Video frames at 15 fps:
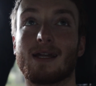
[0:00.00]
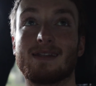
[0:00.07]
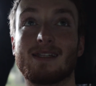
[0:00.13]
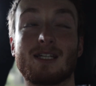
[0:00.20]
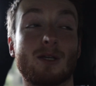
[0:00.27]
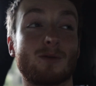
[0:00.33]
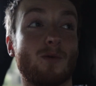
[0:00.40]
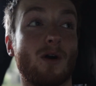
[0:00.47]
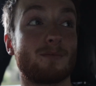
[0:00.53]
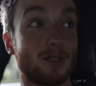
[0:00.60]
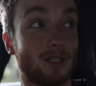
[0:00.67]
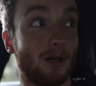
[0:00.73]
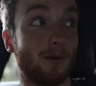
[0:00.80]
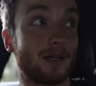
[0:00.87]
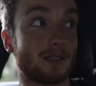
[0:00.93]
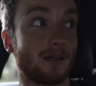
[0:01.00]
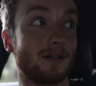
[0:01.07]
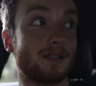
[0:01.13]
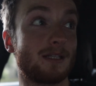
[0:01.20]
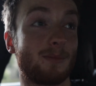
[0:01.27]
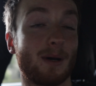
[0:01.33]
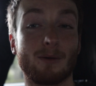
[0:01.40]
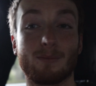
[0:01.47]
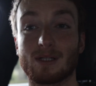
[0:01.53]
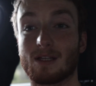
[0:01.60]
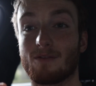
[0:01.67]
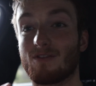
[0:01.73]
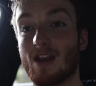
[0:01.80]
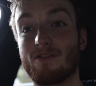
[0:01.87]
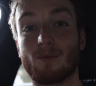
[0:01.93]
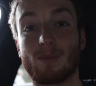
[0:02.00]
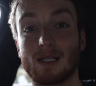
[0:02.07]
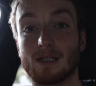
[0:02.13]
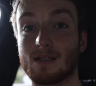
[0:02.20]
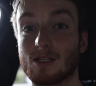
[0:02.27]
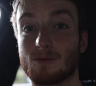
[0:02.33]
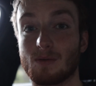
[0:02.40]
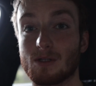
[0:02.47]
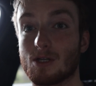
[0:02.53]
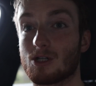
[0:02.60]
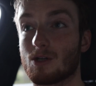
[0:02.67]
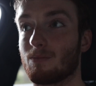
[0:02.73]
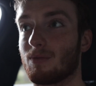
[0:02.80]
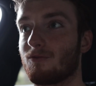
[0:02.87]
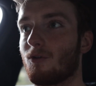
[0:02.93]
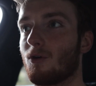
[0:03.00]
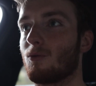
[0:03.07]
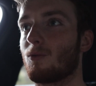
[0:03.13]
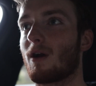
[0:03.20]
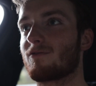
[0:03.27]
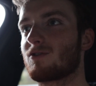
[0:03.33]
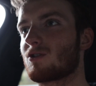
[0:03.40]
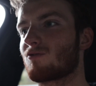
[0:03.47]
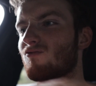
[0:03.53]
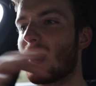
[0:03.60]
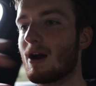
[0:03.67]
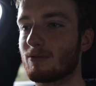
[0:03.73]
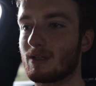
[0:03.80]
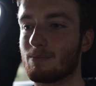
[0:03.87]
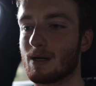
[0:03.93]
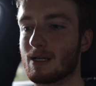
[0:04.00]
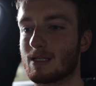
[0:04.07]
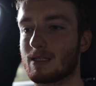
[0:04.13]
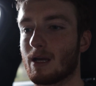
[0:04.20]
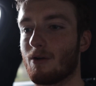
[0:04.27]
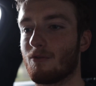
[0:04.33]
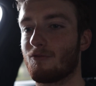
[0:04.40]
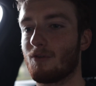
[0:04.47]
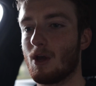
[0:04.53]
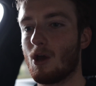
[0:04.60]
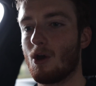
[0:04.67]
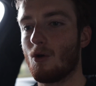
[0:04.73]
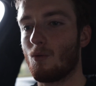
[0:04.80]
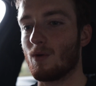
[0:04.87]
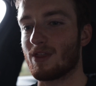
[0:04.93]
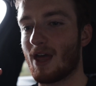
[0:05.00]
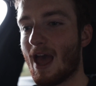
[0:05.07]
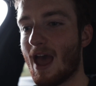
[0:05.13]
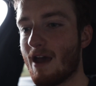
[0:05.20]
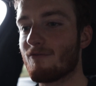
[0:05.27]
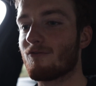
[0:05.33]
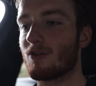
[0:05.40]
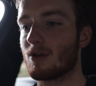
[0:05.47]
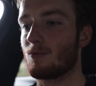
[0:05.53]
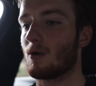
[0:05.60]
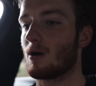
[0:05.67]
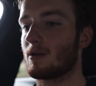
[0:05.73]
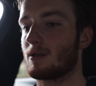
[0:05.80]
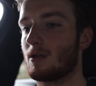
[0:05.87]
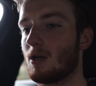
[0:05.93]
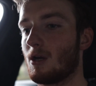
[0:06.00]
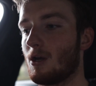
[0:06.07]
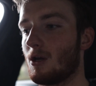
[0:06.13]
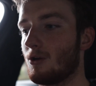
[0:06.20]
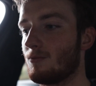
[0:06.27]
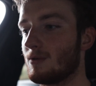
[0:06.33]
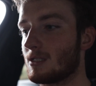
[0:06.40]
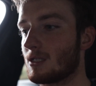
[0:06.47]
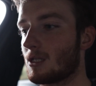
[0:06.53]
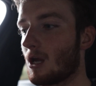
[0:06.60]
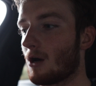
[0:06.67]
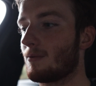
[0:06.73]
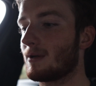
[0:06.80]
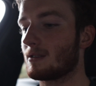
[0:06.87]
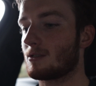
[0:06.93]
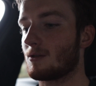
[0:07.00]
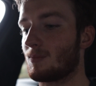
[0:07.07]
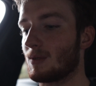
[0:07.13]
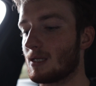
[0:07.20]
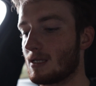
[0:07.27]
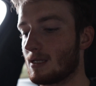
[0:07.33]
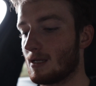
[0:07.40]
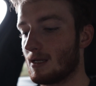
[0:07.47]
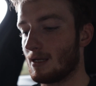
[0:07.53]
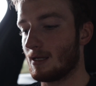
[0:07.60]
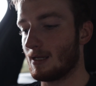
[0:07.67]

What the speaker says: And this is what I'm so excited about, because I've never been in this position before where I've surrounded myself with everyone who is going to be